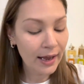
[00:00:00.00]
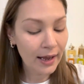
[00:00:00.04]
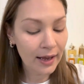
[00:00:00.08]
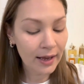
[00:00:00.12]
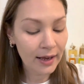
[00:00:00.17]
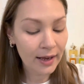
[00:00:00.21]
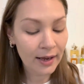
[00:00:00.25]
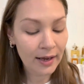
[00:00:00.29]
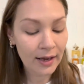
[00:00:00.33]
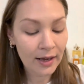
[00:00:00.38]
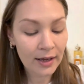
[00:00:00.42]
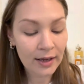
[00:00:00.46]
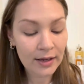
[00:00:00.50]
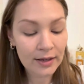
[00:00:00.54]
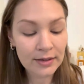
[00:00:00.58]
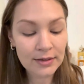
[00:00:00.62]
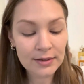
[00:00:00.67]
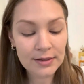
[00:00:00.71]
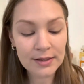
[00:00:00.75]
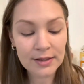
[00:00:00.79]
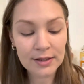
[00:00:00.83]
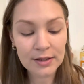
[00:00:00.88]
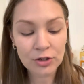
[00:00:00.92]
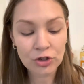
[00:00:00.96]

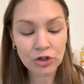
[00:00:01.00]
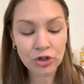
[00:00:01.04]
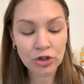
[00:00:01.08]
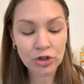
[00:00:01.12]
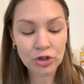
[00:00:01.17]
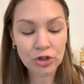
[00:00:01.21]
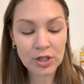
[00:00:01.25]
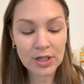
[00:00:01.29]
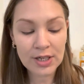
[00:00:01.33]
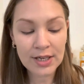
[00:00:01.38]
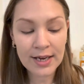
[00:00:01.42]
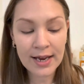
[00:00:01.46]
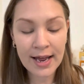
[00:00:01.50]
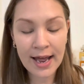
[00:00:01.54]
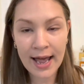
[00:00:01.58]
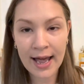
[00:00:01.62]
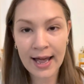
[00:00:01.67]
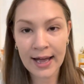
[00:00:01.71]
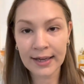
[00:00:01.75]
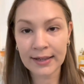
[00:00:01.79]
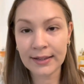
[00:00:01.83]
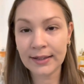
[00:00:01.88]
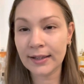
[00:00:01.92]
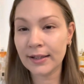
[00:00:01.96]
And she
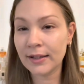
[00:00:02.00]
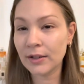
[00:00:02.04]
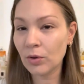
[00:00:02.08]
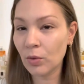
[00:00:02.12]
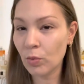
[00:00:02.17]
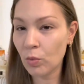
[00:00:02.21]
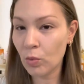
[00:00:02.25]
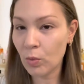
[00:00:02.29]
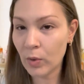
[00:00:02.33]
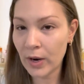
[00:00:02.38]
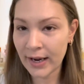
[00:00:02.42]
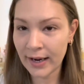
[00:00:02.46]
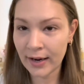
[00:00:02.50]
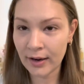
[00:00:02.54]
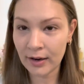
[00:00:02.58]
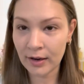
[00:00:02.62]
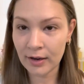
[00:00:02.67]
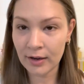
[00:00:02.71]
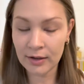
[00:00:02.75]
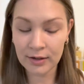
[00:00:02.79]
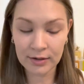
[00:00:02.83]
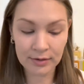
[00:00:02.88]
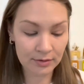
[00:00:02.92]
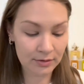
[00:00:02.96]
had it
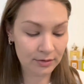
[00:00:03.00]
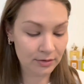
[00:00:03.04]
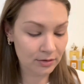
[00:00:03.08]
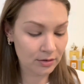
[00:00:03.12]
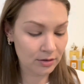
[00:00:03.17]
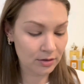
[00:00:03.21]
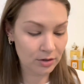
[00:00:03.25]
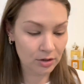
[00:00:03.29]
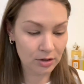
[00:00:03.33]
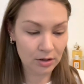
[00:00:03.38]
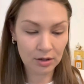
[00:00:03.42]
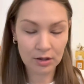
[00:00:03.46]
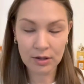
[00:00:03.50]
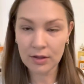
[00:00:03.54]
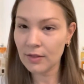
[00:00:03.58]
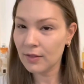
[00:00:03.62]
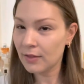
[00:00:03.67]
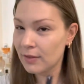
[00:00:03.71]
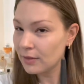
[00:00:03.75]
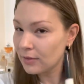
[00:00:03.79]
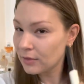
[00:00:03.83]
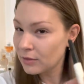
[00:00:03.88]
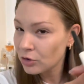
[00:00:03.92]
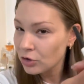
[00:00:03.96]
where
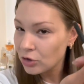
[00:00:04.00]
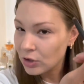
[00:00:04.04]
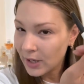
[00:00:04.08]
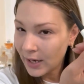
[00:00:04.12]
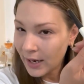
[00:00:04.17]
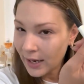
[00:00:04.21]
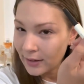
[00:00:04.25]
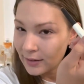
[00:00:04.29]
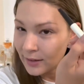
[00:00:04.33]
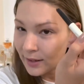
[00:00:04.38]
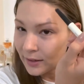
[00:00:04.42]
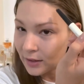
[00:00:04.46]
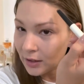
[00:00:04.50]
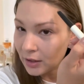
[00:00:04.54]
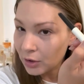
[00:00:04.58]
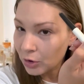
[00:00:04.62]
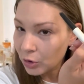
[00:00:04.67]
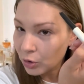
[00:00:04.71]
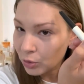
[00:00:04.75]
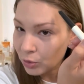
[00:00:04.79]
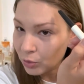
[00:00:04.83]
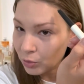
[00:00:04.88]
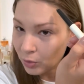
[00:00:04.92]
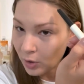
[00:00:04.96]
she had like a
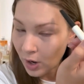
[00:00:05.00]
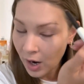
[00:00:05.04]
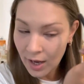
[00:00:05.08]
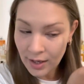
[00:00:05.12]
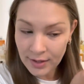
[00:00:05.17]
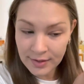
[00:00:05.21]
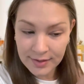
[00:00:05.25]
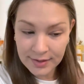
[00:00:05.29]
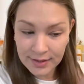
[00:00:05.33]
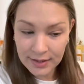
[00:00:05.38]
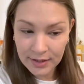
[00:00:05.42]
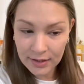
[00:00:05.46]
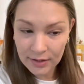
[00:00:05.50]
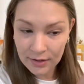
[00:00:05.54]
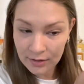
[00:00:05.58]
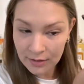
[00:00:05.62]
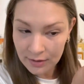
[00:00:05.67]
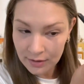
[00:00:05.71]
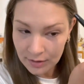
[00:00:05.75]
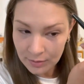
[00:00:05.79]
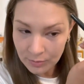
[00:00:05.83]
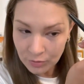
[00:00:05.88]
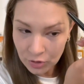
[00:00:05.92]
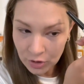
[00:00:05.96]
cross
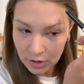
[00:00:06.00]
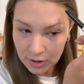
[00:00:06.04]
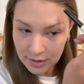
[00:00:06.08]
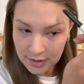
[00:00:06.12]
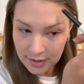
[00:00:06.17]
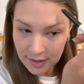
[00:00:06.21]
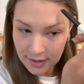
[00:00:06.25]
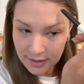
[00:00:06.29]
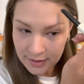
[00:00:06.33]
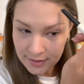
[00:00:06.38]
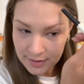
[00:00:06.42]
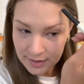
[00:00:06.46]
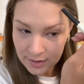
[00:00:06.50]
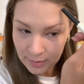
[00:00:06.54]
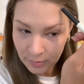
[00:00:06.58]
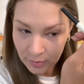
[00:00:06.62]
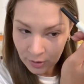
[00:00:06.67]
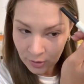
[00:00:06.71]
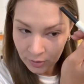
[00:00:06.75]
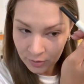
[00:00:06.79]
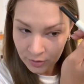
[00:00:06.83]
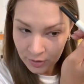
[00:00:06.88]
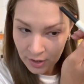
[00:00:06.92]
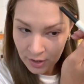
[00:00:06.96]
here. I'm trying to like see
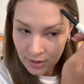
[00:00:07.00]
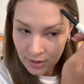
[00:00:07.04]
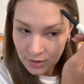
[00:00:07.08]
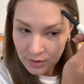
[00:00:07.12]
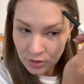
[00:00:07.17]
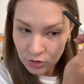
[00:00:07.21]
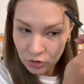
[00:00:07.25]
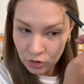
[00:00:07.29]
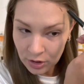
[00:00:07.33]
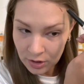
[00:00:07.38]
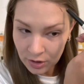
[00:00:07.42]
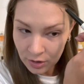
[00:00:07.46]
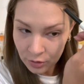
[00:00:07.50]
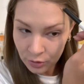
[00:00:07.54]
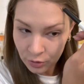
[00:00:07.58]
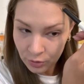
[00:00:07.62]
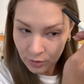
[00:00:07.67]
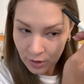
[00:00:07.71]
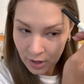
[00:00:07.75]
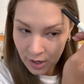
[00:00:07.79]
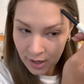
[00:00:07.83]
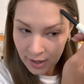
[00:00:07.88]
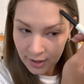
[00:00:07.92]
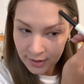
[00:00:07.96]
both. She had a
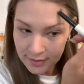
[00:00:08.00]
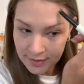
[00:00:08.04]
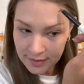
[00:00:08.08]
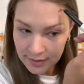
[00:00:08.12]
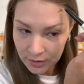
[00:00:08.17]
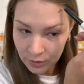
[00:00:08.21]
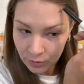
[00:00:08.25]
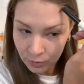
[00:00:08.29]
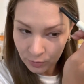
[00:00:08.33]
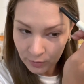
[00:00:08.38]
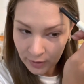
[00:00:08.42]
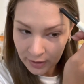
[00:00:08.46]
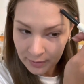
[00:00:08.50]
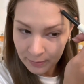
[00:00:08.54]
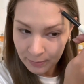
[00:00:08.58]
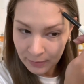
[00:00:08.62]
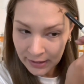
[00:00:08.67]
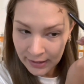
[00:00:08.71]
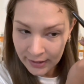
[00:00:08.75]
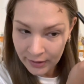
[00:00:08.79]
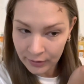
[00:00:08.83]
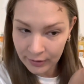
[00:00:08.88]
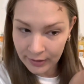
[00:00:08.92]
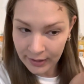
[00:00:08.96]
cross like right
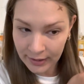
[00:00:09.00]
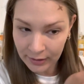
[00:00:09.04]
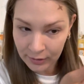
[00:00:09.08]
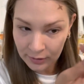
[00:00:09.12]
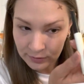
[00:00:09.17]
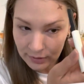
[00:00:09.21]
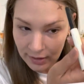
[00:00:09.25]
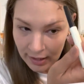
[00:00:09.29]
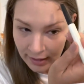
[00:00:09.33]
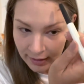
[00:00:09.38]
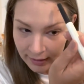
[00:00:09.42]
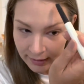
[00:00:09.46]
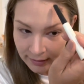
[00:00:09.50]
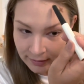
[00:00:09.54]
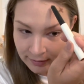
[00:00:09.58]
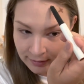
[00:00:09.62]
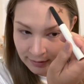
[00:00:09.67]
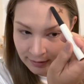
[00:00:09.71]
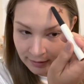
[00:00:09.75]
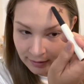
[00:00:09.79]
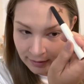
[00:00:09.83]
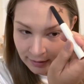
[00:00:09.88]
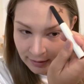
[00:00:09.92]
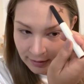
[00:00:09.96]
by her
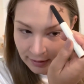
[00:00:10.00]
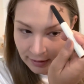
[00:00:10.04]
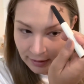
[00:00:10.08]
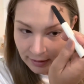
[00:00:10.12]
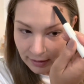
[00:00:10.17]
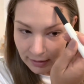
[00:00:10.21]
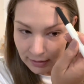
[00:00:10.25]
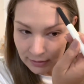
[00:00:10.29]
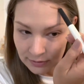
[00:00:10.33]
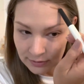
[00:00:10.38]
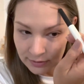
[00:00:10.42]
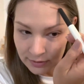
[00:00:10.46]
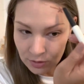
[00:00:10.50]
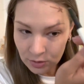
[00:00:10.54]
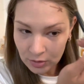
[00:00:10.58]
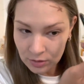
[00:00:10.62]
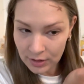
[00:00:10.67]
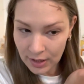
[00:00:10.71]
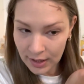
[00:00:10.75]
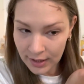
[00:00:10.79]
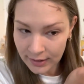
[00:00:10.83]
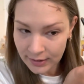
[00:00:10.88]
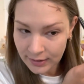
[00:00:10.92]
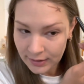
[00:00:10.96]
hairline, a little
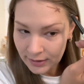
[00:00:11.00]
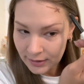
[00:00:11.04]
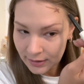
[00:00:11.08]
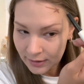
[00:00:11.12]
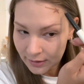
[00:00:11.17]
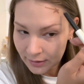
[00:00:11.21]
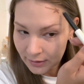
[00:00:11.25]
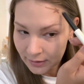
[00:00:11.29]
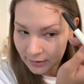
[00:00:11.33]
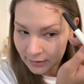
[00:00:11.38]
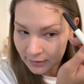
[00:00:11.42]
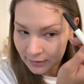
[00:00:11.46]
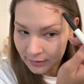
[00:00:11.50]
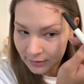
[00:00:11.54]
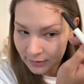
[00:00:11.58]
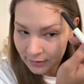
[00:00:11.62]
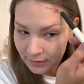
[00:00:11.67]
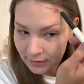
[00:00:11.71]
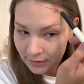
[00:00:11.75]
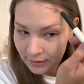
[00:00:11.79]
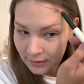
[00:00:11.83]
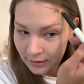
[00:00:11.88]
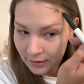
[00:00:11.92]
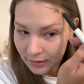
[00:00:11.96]
line here,
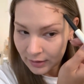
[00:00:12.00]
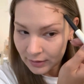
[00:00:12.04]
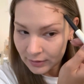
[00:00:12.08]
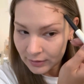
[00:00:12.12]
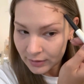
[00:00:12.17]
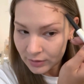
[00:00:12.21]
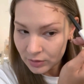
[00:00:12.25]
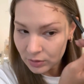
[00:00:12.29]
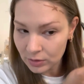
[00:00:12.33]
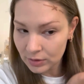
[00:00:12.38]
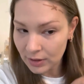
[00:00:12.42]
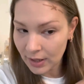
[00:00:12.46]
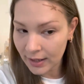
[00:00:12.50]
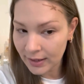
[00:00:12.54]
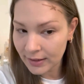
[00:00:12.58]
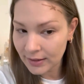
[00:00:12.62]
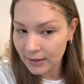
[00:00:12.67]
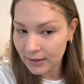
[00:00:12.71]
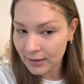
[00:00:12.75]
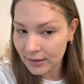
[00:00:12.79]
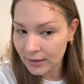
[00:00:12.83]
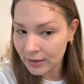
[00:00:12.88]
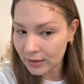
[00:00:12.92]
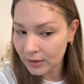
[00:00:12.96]
a little line
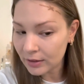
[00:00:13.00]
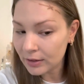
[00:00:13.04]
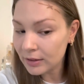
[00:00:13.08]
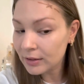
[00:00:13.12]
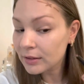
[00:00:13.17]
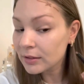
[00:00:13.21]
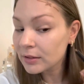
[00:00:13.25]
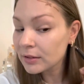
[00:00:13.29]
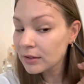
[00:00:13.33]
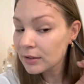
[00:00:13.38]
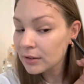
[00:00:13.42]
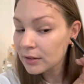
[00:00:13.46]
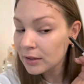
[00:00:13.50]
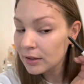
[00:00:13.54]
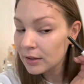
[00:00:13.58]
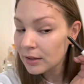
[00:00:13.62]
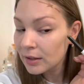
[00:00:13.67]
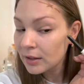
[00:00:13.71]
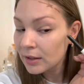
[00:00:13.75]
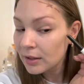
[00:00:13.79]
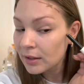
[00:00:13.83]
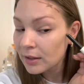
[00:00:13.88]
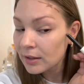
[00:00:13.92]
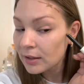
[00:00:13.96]
here,
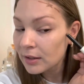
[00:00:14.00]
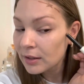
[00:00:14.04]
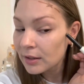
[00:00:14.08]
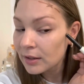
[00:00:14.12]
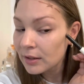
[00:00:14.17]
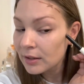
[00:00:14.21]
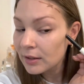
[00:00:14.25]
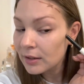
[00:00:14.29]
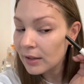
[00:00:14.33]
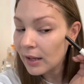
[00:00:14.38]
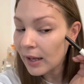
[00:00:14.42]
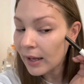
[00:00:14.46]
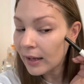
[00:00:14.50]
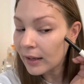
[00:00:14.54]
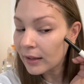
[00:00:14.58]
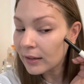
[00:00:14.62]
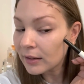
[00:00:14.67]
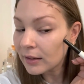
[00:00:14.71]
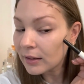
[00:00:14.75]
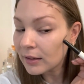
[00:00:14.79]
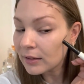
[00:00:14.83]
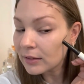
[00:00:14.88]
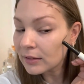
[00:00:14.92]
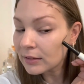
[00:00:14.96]
then
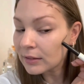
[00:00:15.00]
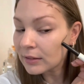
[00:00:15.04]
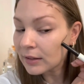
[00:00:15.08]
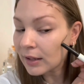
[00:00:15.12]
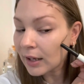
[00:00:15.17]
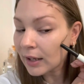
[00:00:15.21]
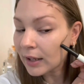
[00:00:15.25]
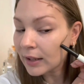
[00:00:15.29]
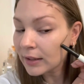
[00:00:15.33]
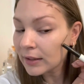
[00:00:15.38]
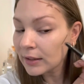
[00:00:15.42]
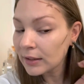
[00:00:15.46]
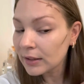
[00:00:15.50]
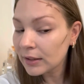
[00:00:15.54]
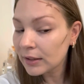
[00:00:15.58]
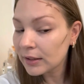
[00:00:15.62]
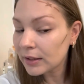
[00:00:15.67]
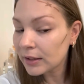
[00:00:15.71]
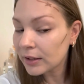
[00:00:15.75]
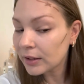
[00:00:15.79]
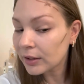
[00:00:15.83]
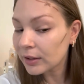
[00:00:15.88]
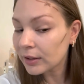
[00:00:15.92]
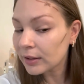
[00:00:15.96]
a line
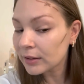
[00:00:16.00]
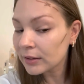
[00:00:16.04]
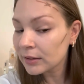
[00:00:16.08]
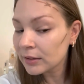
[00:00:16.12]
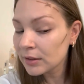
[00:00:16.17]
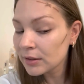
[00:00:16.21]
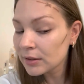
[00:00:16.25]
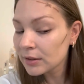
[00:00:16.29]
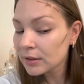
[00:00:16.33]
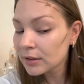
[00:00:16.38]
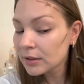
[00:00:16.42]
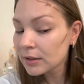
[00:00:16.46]
here,